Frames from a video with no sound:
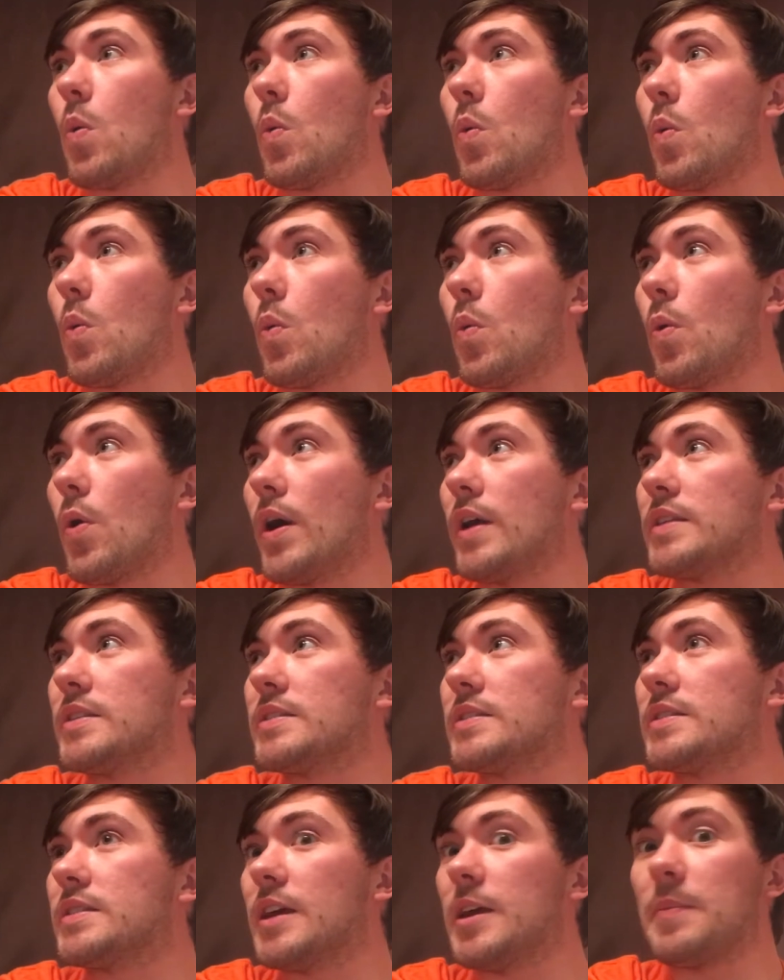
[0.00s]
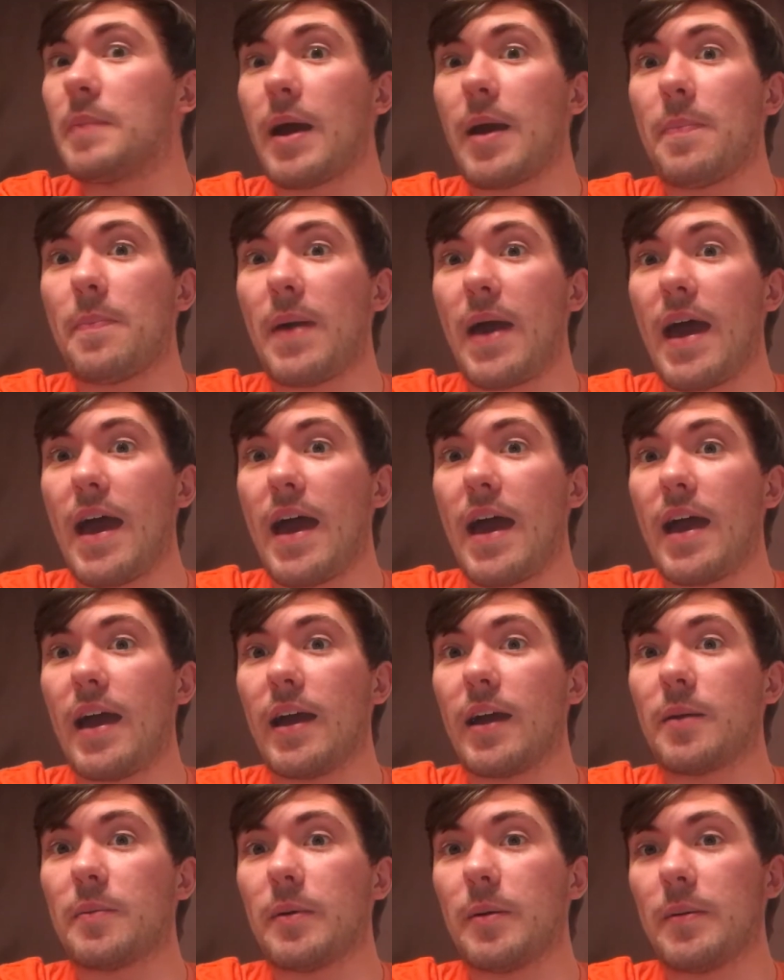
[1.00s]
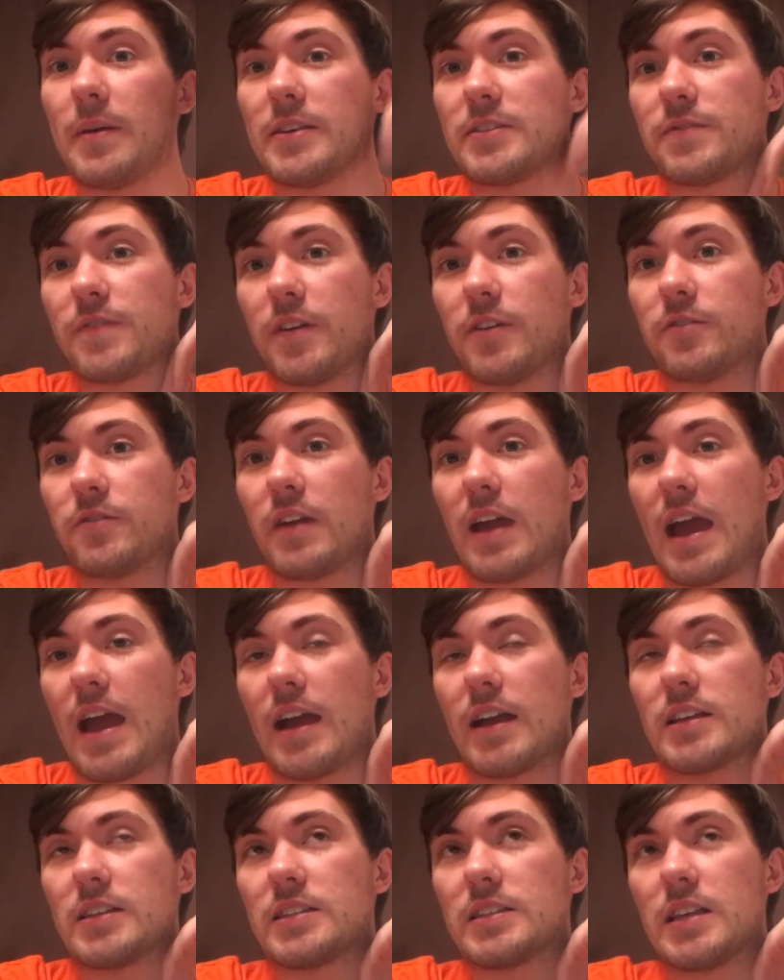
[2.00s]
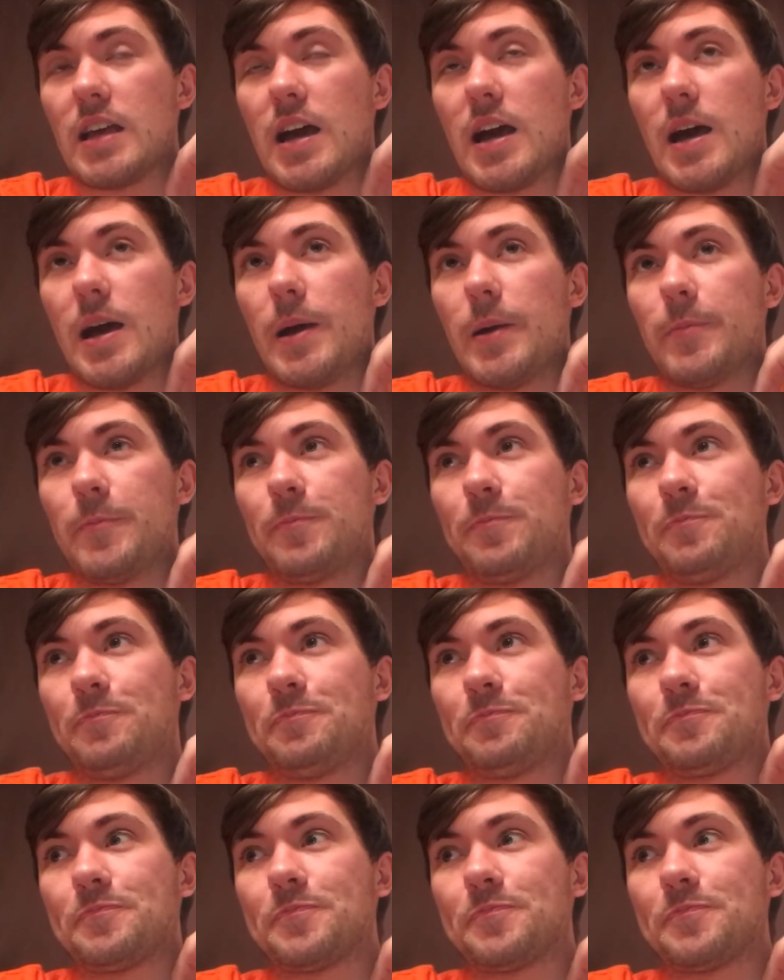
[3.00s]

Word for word: what's in my bag my best friend reacts um